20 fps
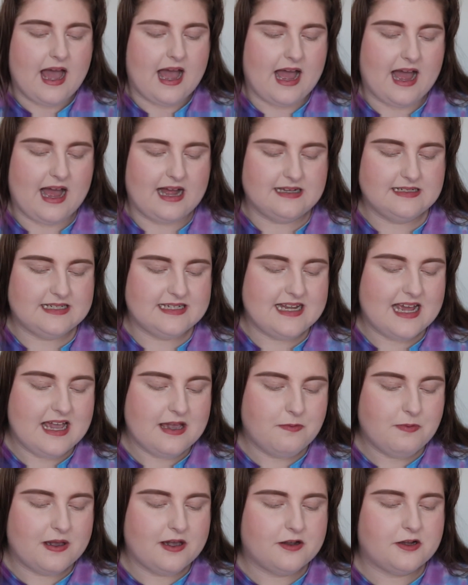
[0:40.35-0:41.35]
And
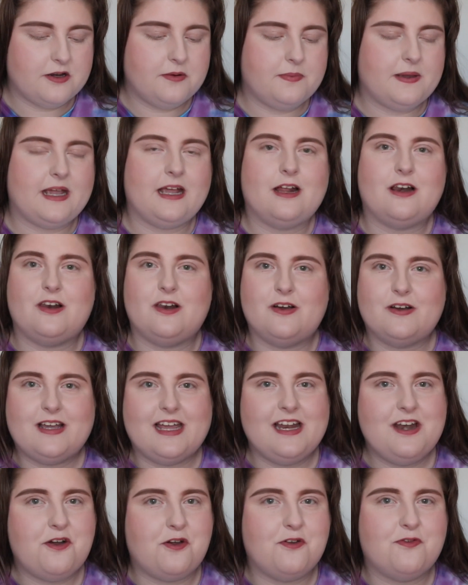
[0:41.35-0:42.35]
today we are going to be
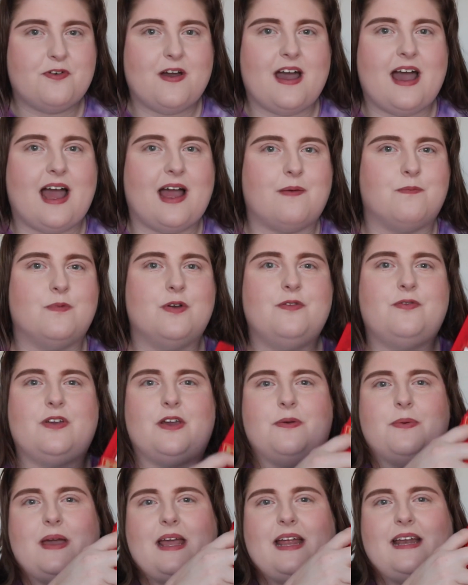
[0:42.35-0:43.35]
looking over and
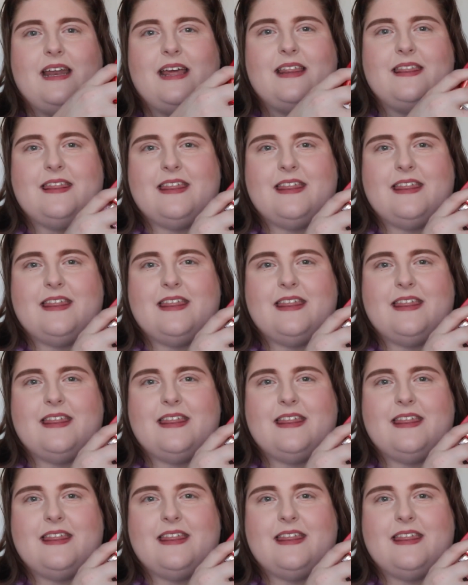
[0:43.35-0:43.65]
reviewing